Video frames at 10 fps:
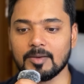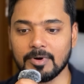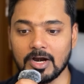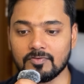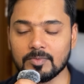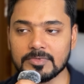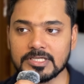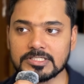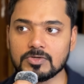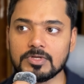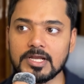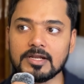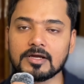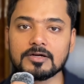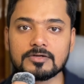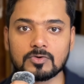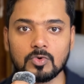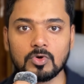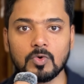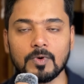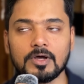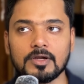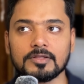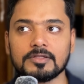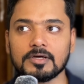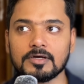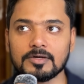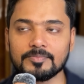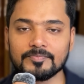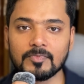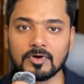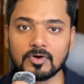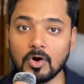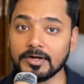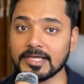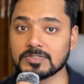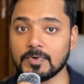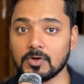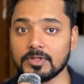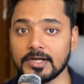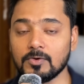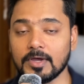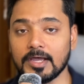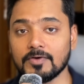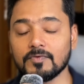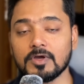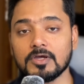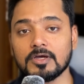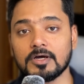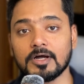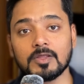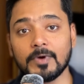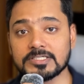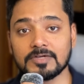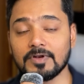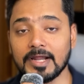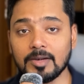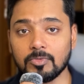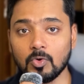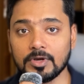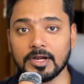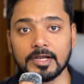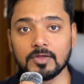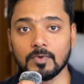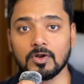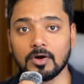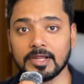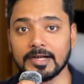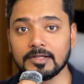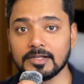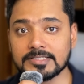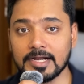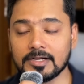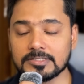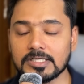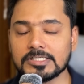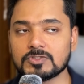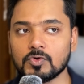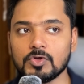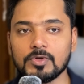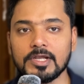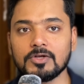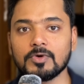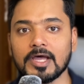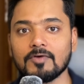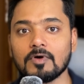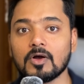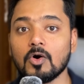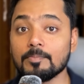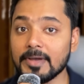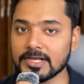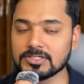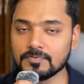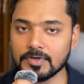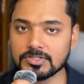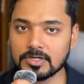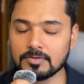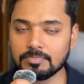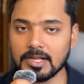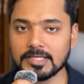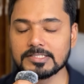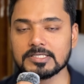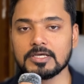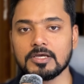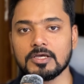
Apart from this, you need control over the context window that you have. Otherwise, it will get bloated and you will not get the desired results. So you need to have compaction feature in place.